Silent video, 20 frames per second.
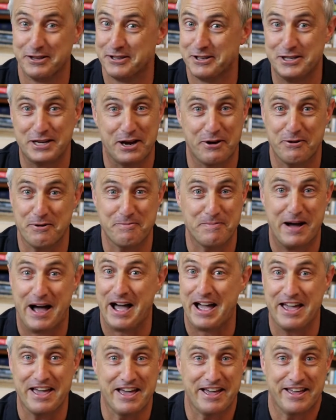
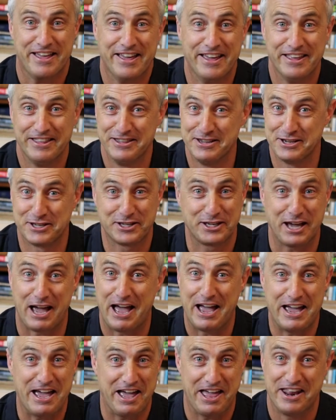Jeremiah, this
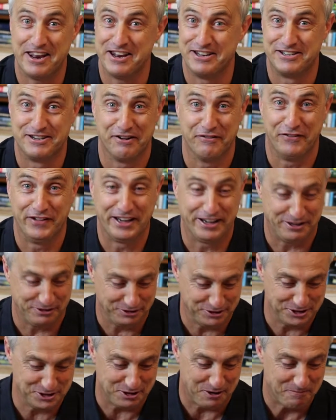guy had a
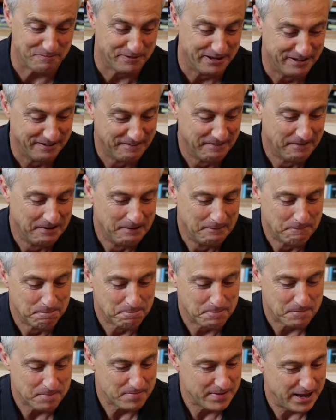difficult job.
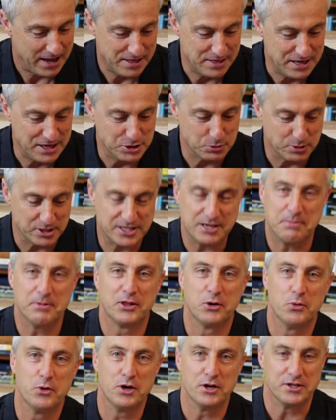And these were some of
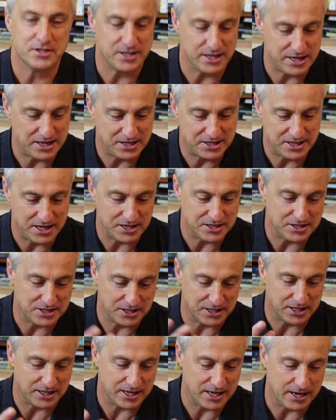the words that he says
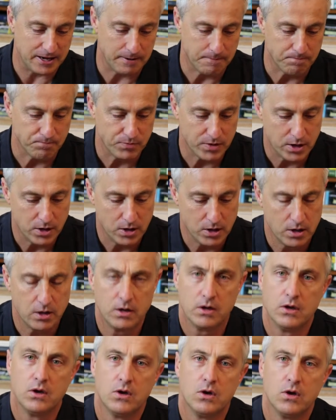to the king.
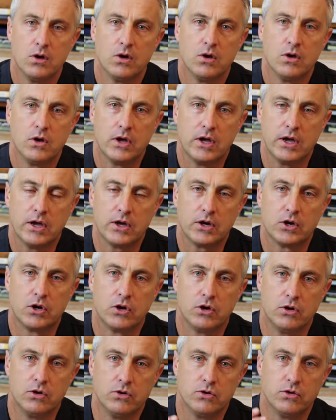Uh,
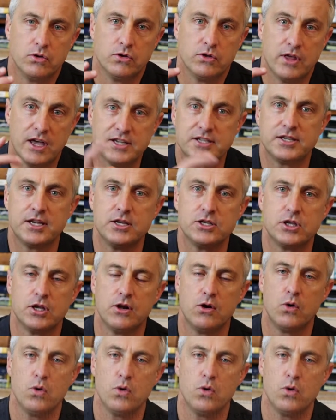Thus says the